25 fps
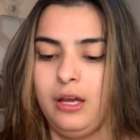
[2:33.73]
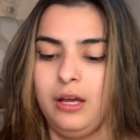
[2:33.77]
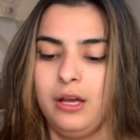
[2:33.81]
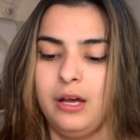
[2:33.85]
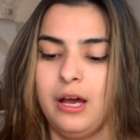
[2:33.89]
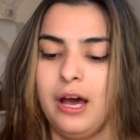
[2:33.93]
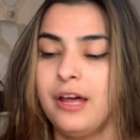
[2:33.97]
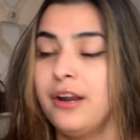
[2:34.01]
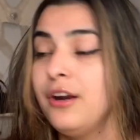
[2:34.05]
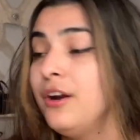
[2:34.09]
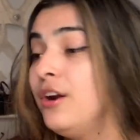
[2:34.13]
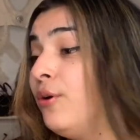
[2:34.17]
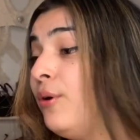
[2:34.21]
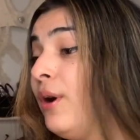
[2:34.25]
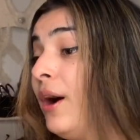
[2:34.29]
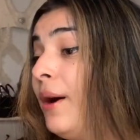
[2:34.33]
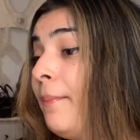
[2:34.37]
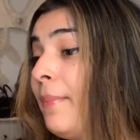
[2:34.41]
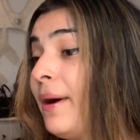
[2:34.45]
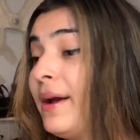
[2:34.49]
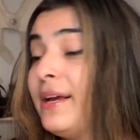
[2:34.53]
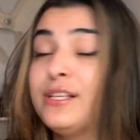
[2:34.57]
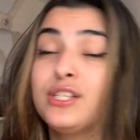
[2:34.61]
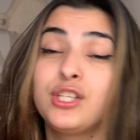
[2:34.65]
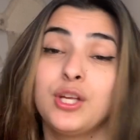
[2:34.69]
I don't know why I'm
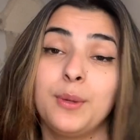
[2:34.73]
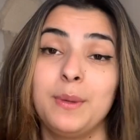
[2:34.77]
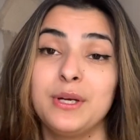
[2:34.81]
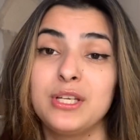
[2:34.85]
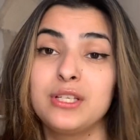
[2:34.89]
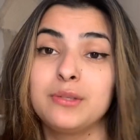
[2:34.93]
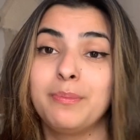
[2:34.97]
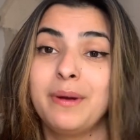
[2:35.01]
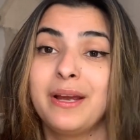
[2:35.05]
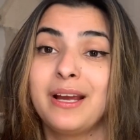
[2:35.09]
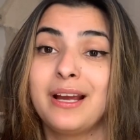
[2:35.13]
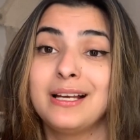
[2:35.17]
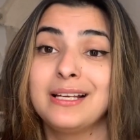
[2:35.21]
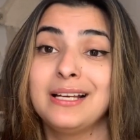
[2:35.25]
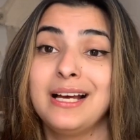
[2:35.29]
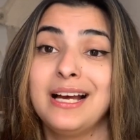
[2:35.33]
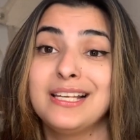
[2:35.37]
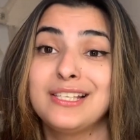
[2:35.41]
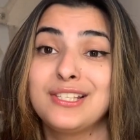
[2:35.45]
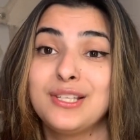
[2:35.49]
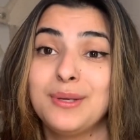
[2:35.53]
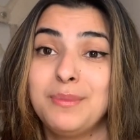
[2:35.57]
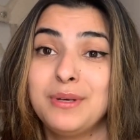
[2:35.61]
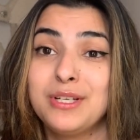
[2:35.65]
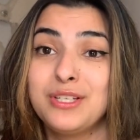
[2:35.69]
buying so much makeup. I
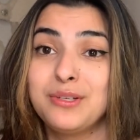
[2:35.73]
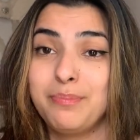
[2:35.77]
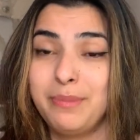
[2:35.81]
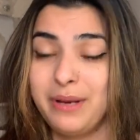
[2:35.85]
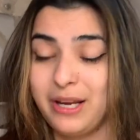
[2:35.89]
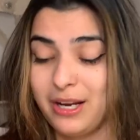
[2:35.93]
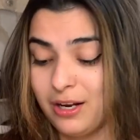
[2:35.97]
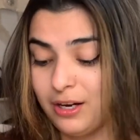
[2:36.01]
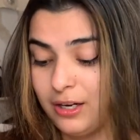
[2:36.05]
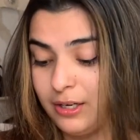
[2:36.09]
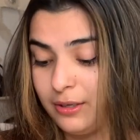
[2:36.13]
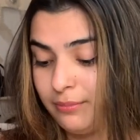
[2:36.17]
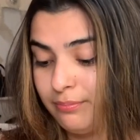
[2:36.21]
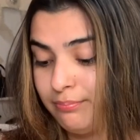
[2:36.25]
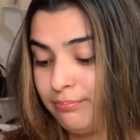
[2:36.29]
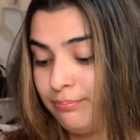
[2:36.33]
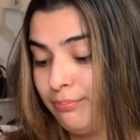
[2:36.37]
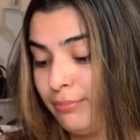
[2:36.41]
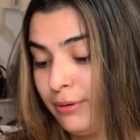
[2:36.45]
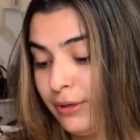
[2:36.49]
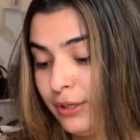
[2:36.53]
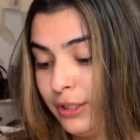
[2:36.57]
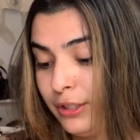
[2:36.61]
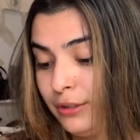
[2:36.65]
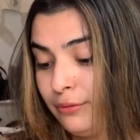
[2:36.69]
have so much makeup,
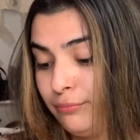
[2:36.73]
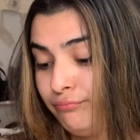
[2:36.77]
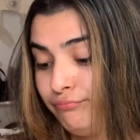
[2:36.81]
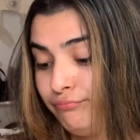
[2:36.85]
but